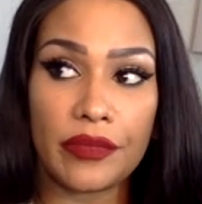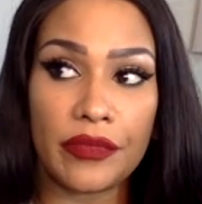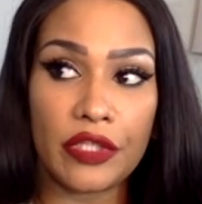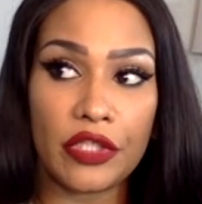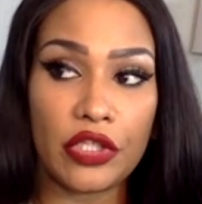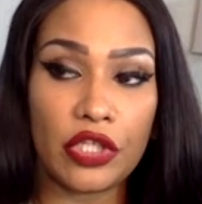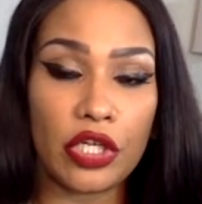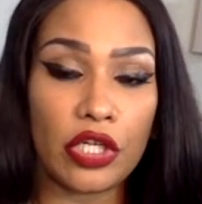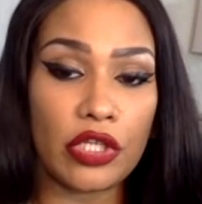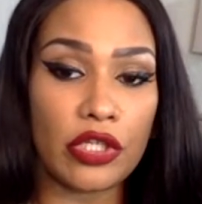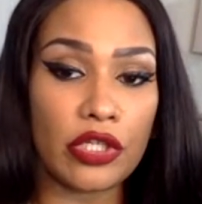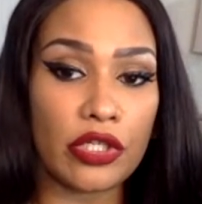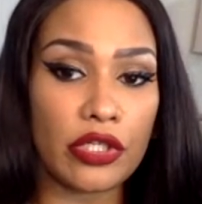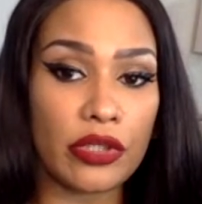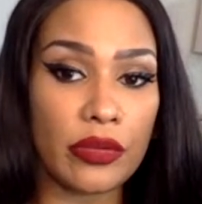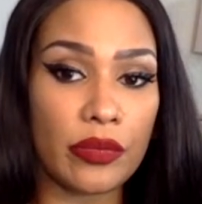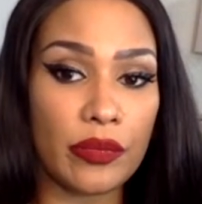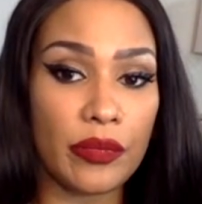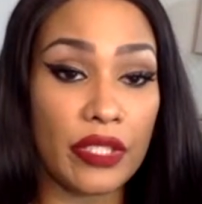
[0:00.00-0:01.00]

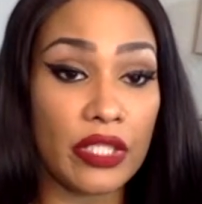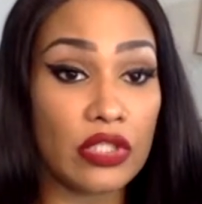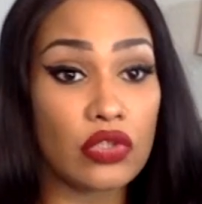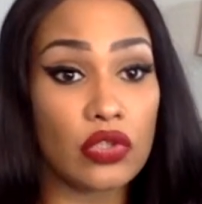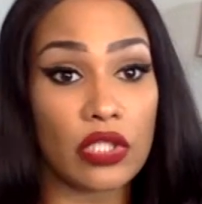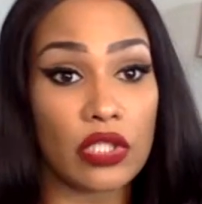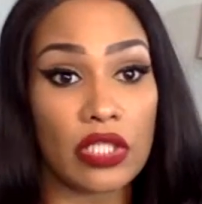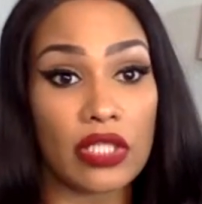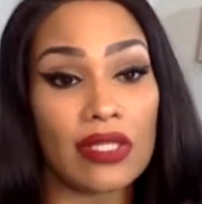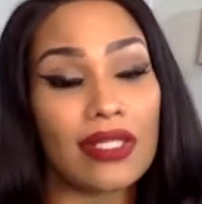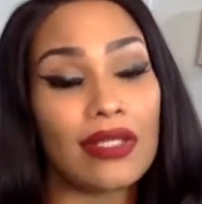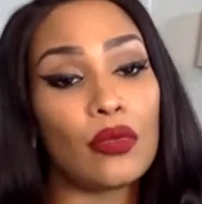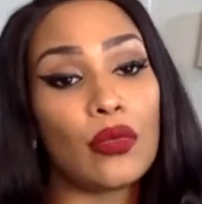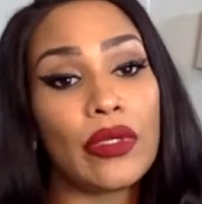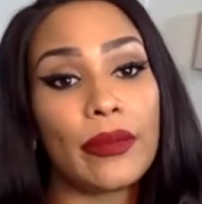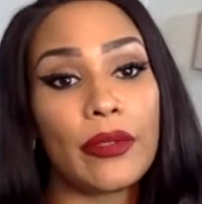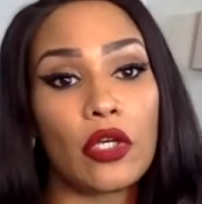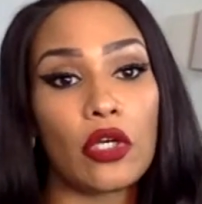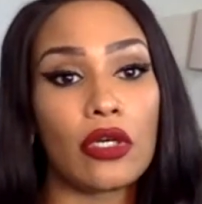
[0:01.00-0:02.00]
younger mentally than
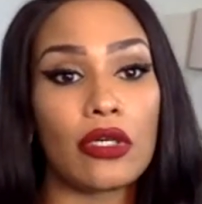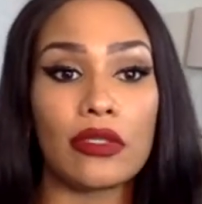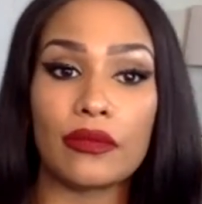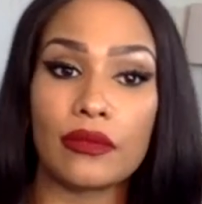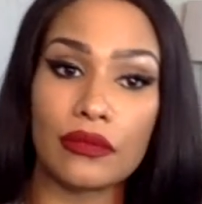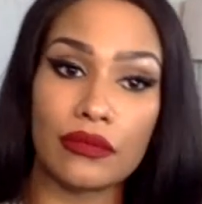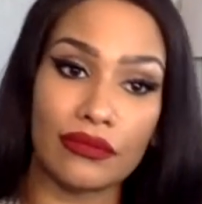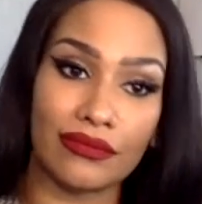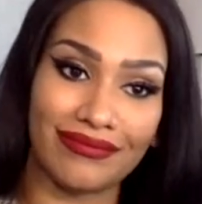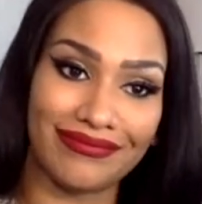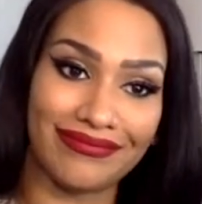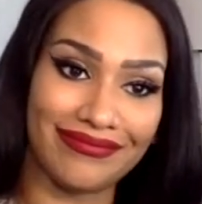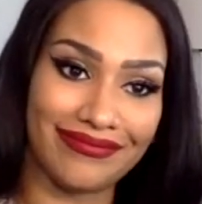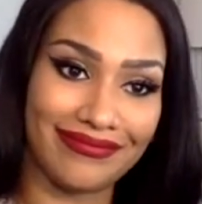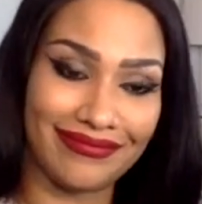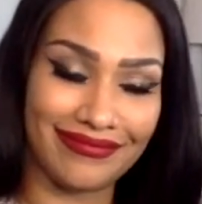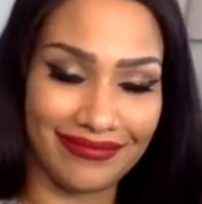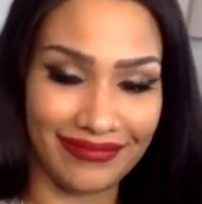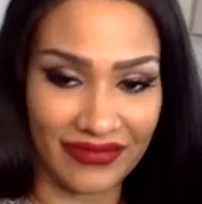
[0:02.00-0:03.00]
women are.
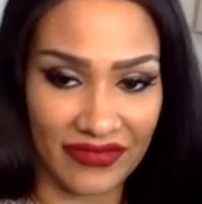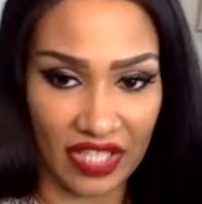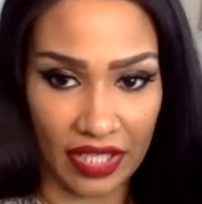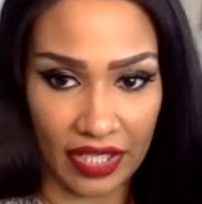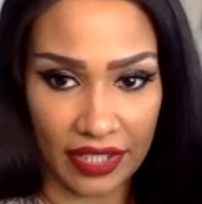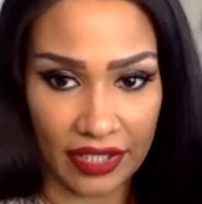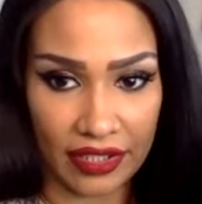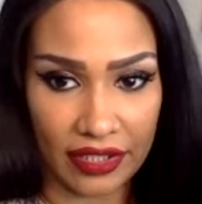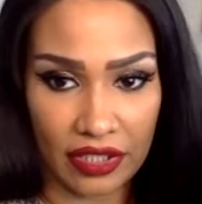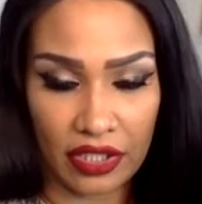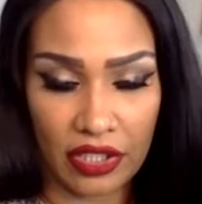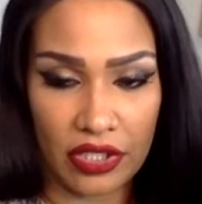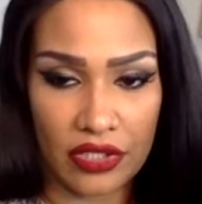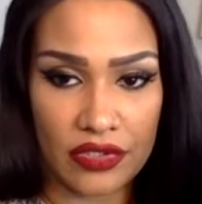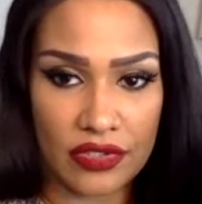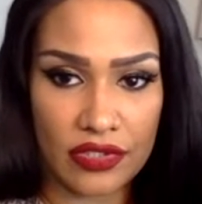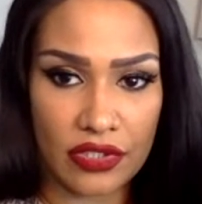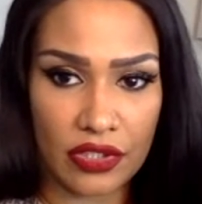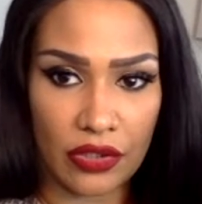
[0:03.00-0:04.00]
Okay.
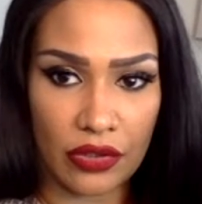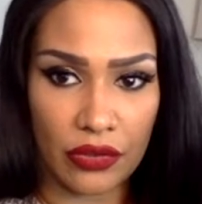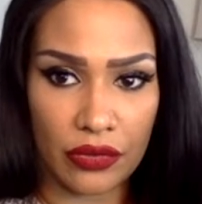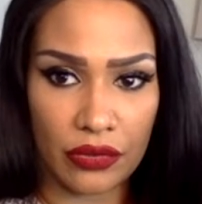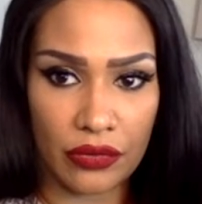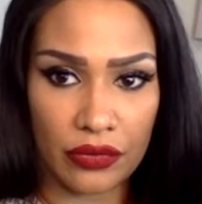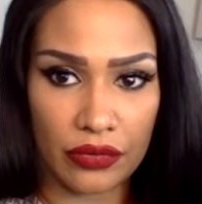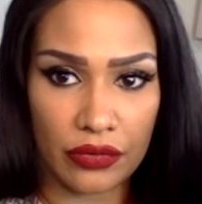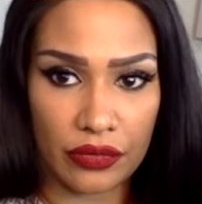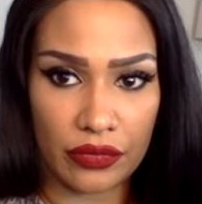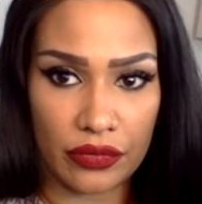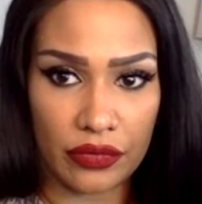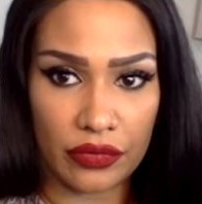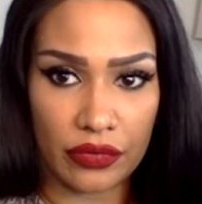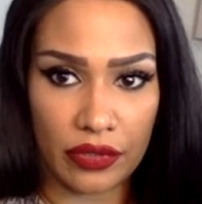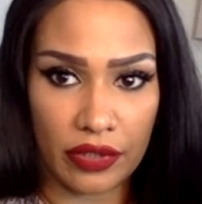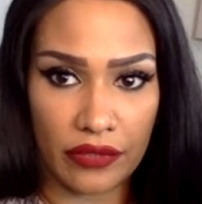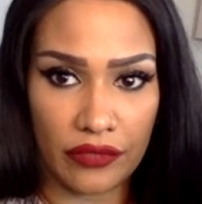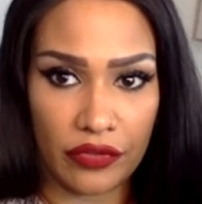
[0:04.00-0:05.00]
So
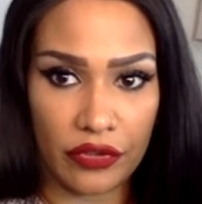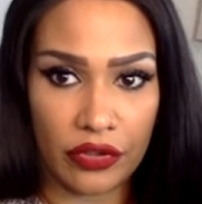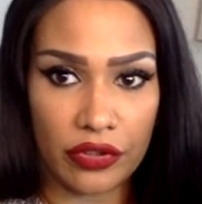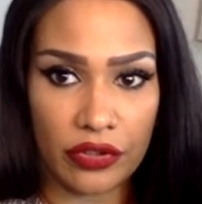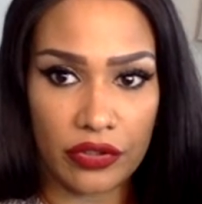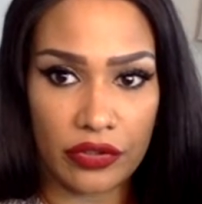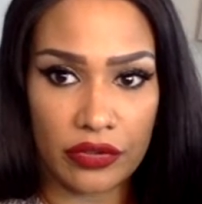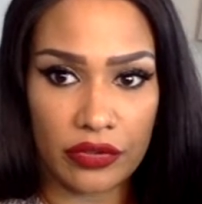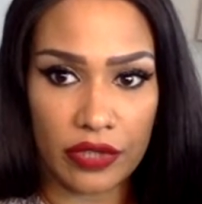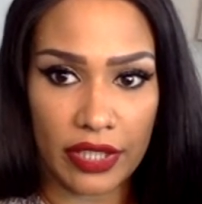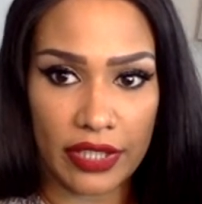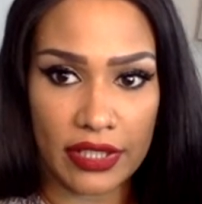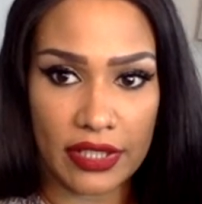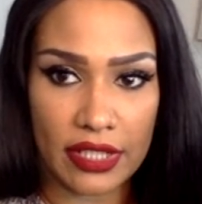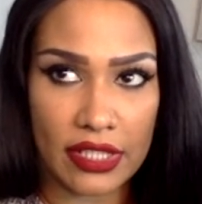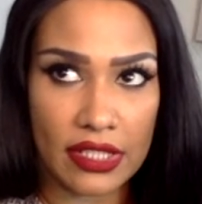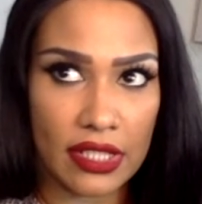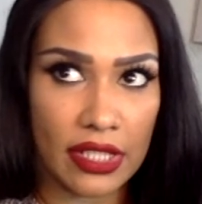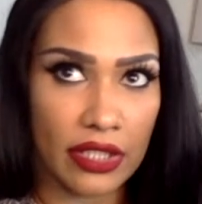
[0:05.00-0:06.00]
if you're like,
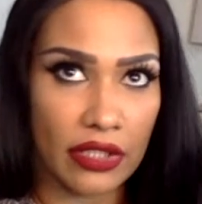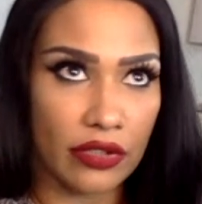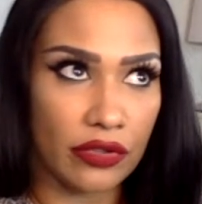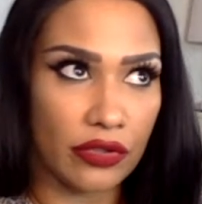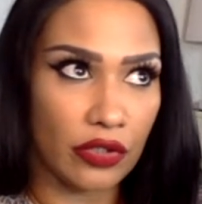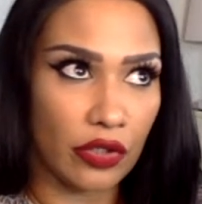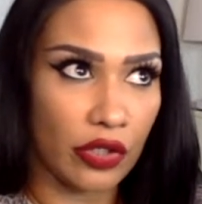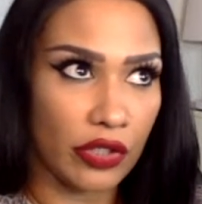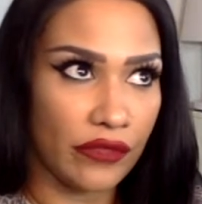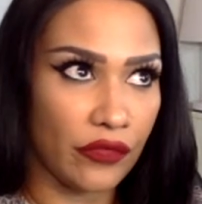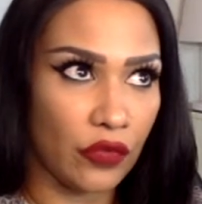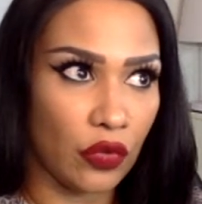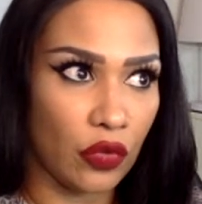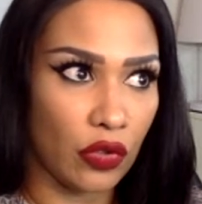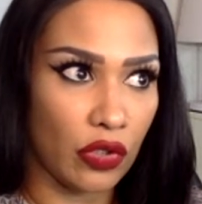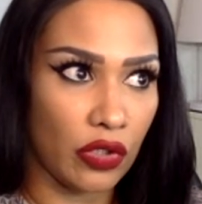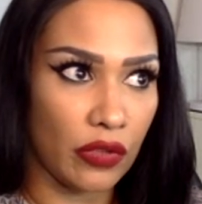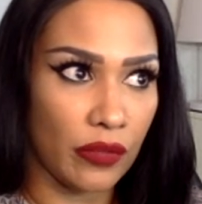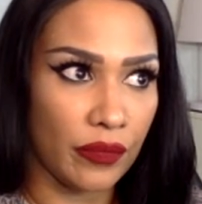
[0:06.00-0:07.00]
let's say you're
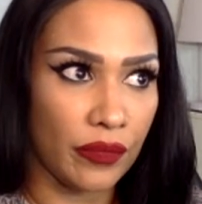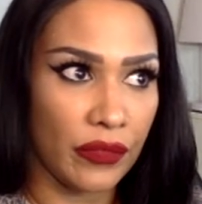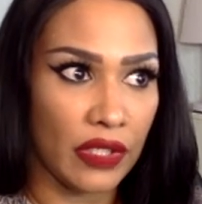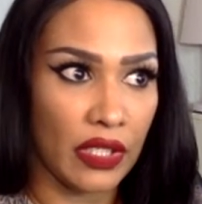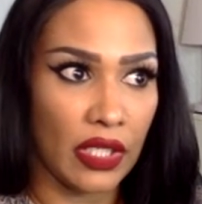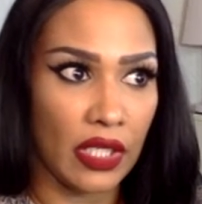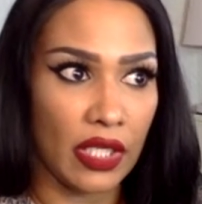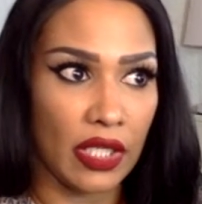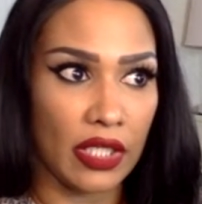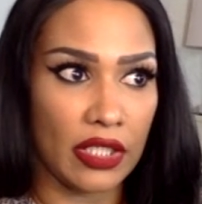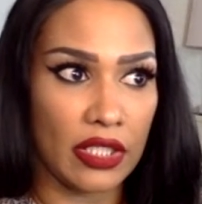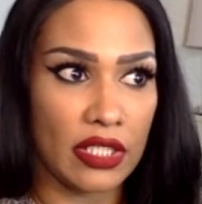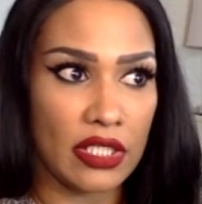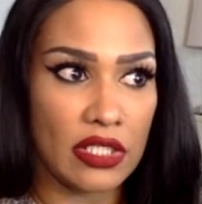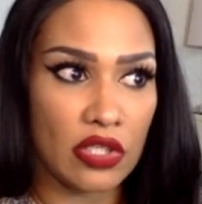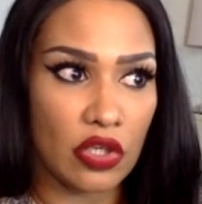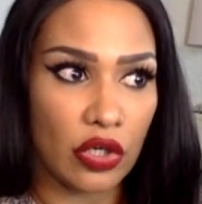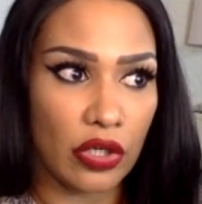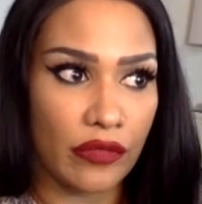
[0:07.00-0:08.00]
34 and
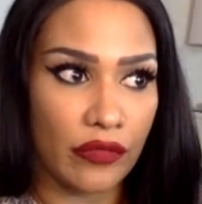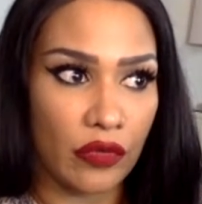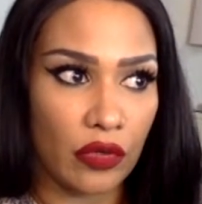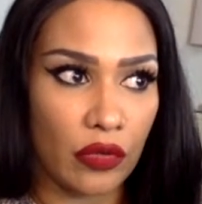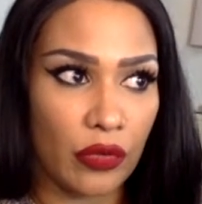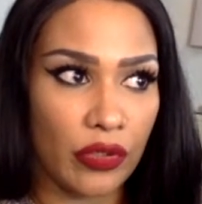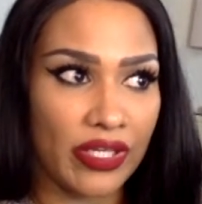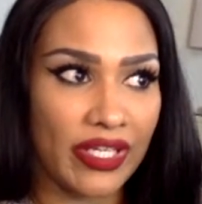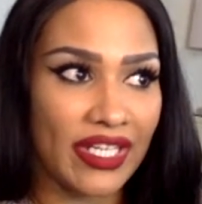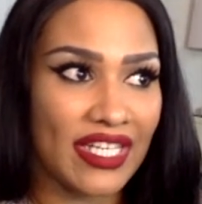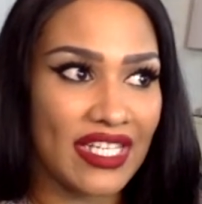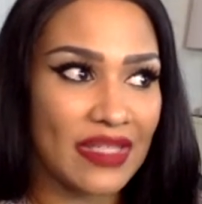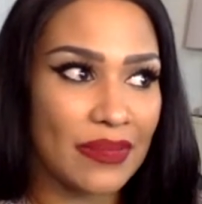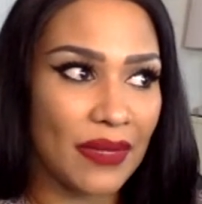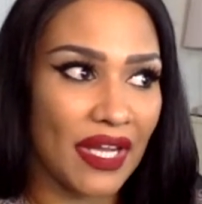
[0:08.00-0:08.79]
he's 34. Well, in his